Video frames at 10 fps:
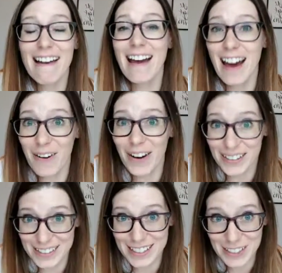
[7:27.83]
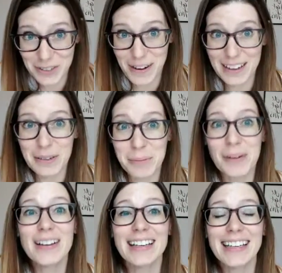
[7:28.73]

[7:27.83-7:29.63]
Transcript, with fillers: how hard is it to write a book?